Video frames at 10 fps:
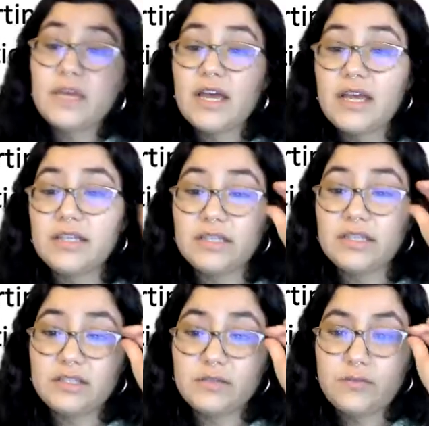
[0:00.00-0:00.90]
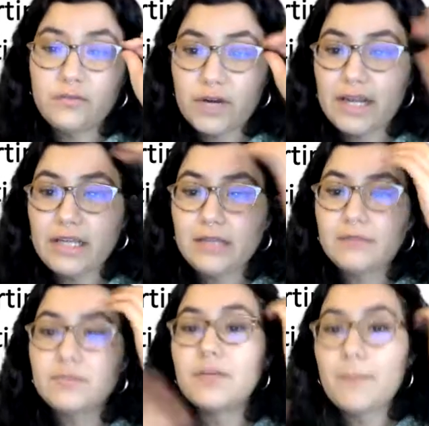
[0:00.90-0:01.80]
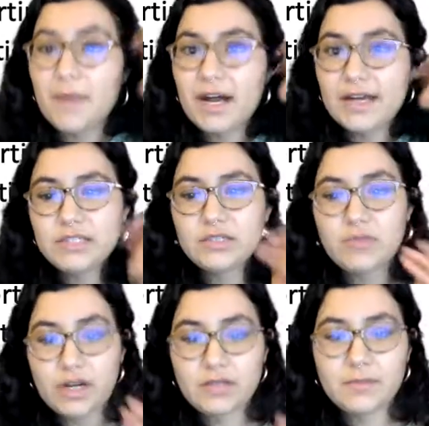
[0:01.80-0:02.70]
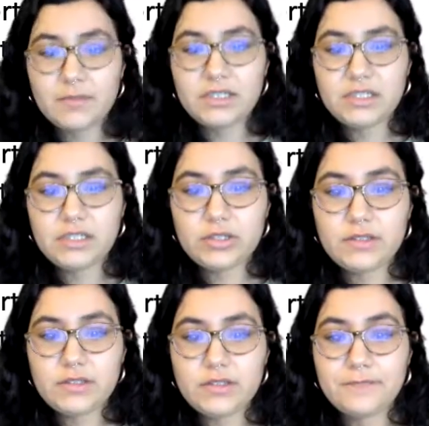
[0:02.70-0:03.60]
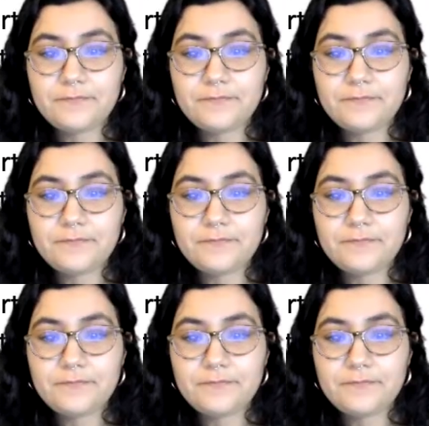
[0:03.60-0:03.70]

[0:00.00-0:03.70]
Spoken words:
and is framed by these recommendations.